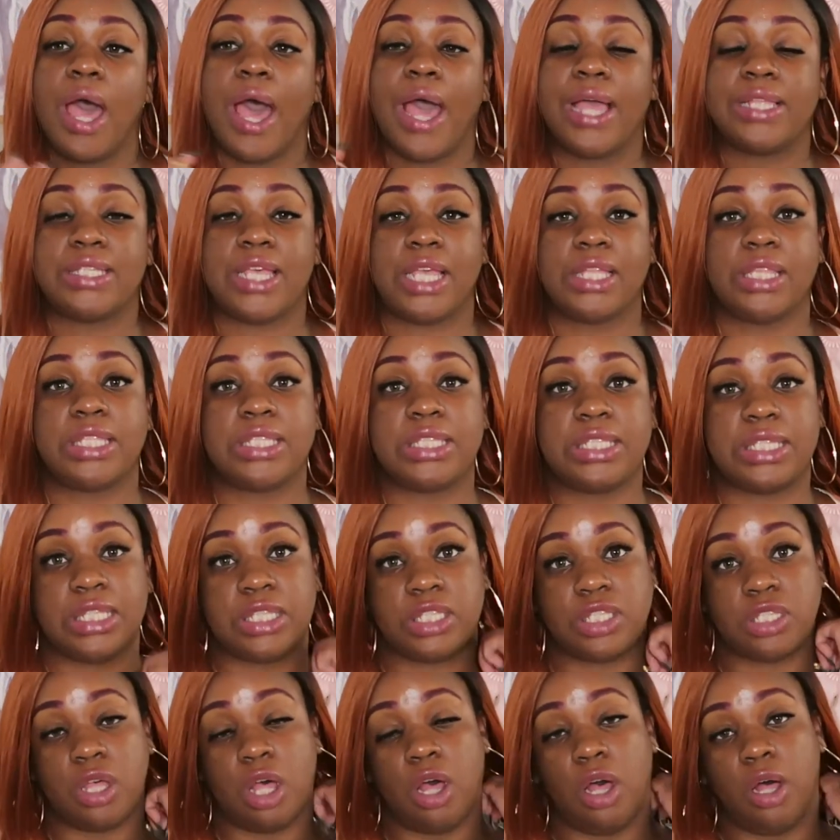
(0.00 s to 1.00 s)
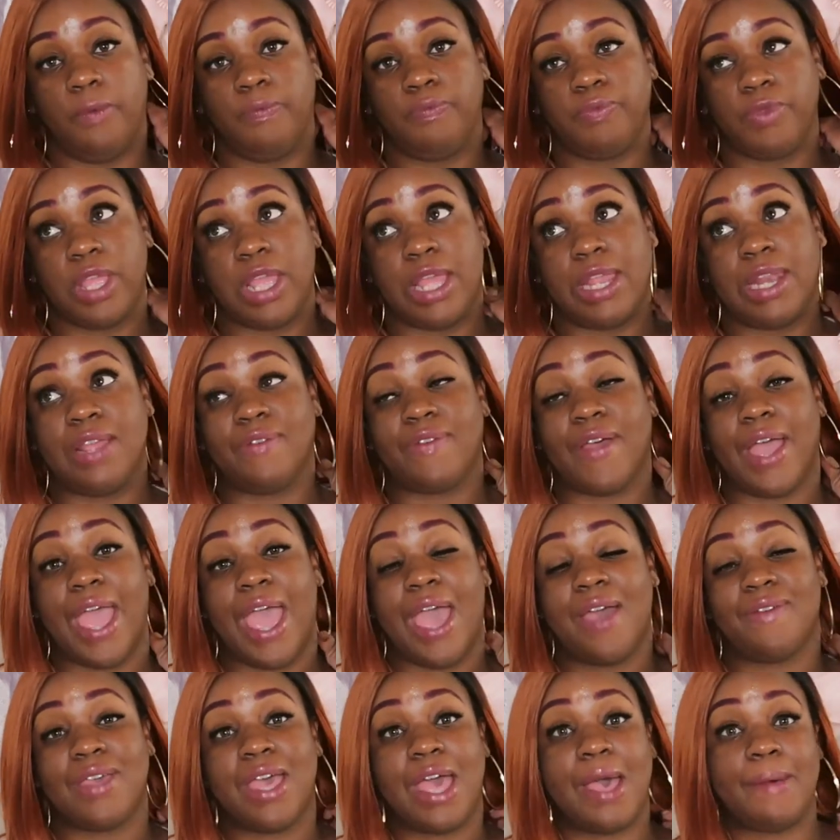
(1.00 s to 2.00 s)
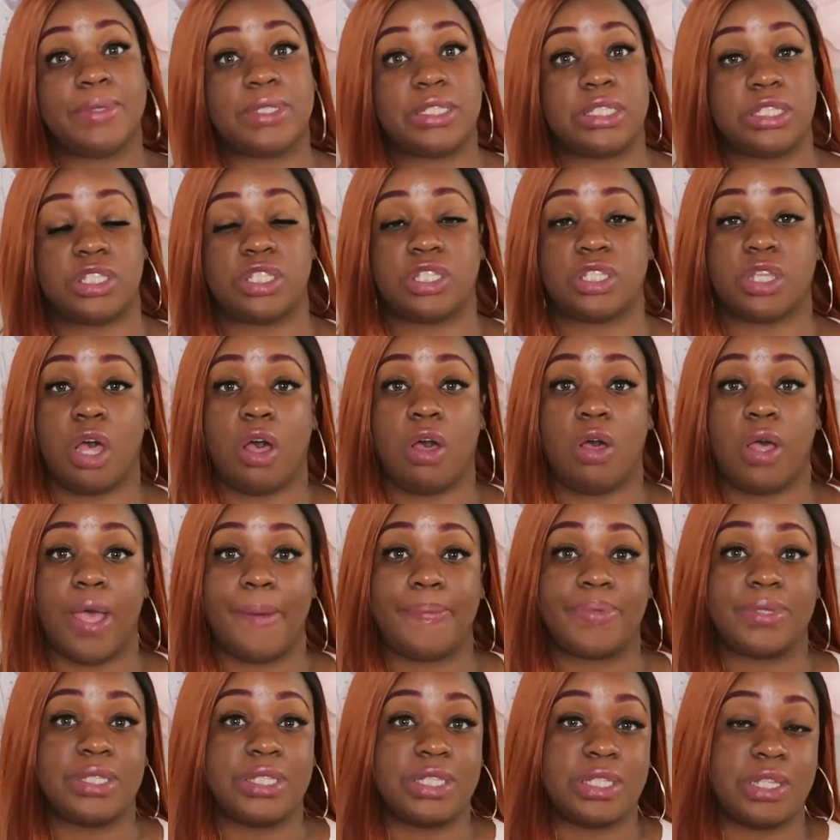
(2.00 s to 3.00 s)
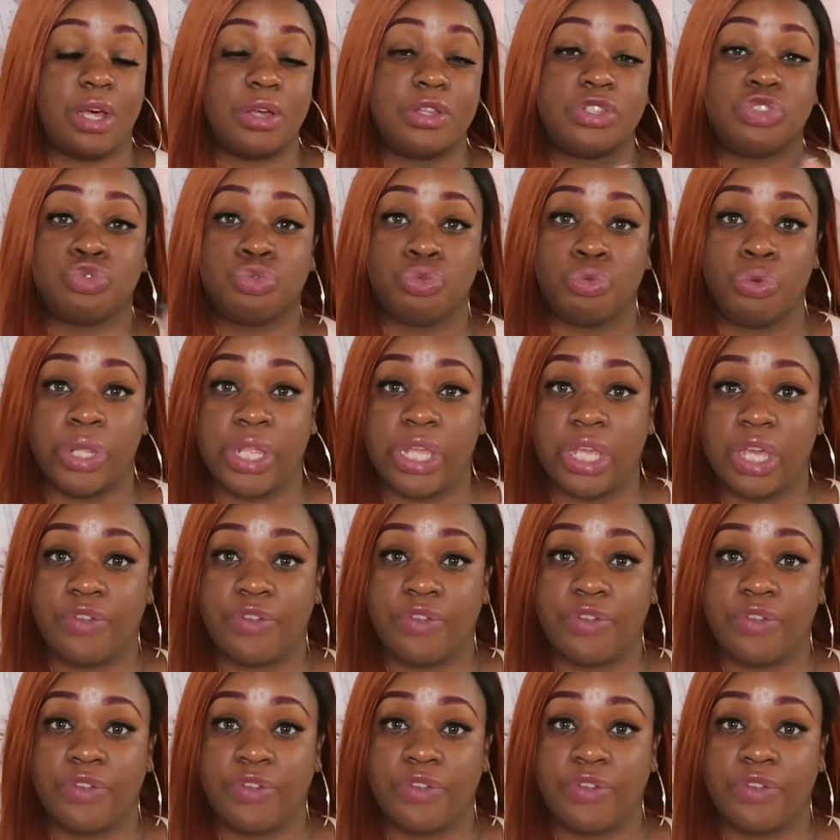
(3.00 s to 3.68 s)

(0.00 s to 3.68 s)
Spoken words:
I take the sea salt, and if I have Epsom salt is really